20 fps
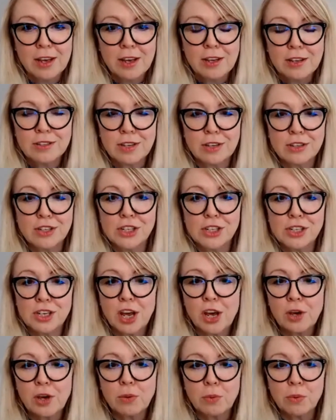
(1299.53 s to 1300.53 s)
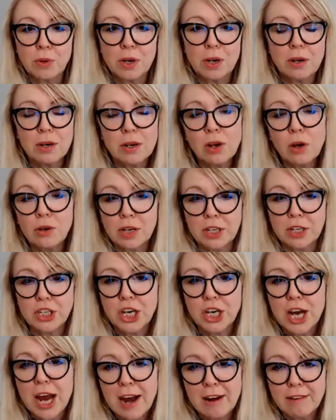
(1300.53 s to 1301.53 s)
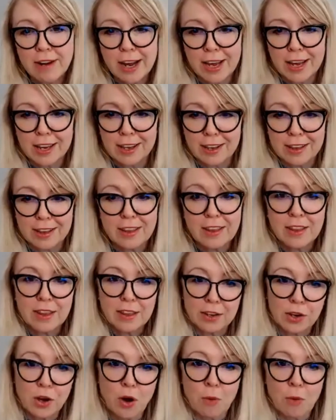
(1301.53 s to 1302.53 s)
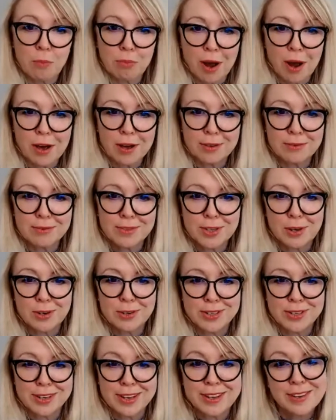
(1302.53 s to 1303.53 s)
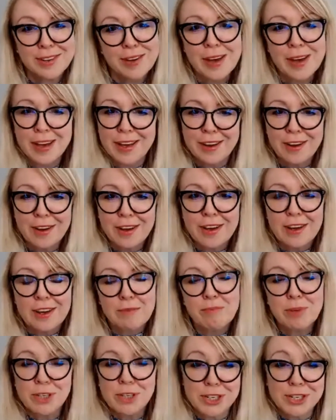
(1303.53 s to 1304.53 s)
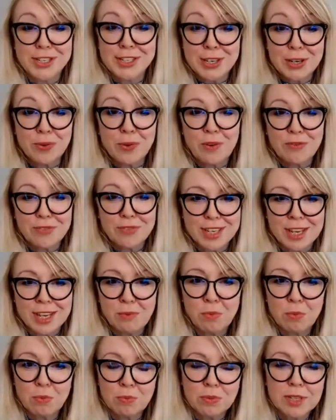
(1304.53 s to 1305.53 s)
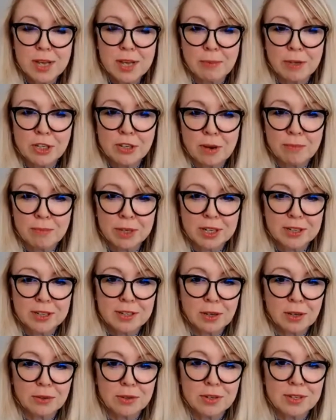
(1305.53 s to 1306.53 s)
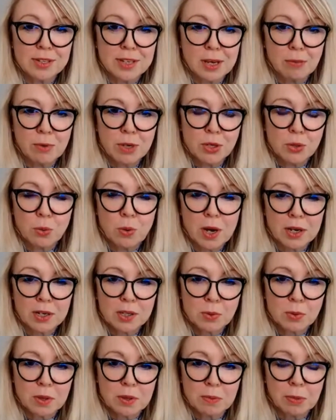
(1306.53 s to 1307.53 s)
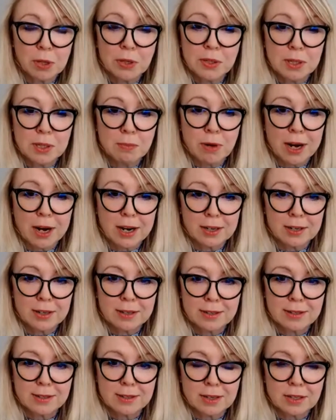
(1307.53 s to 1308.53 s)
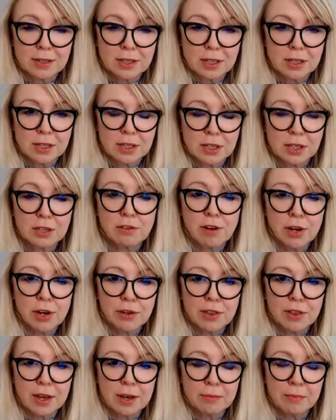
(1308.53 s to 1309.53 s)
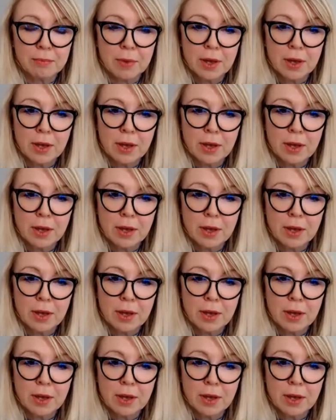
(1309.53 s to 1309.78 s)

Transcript: So she's no longer chairing COPRA, but she's still obviously Debbie Trumper Consultancy, which works with beauty brands to grow them.